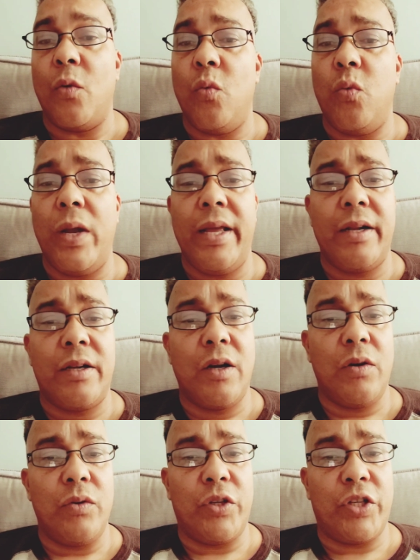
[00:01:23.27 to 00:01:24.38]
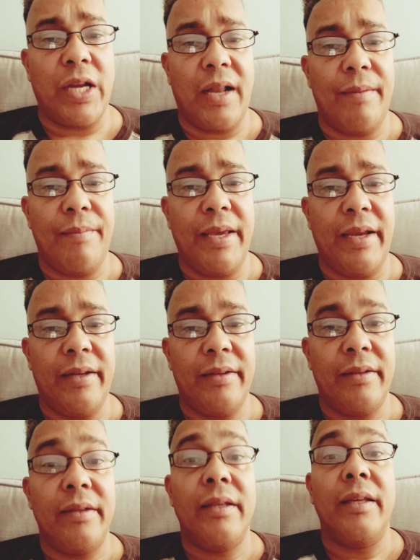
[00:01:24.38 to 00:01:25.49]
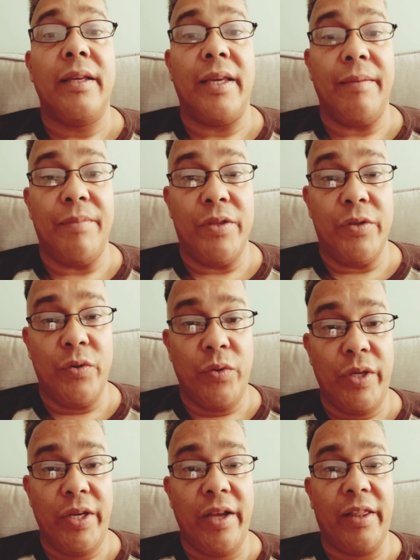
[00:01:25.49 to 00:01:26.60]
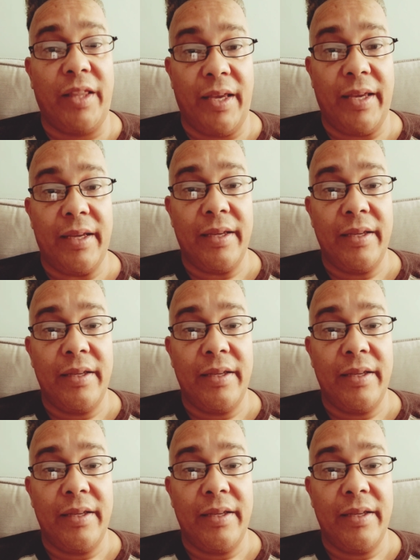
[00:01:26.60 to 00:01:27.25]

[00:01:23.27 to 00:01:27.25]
Way to go, Charlemagne. Keep doing your thing.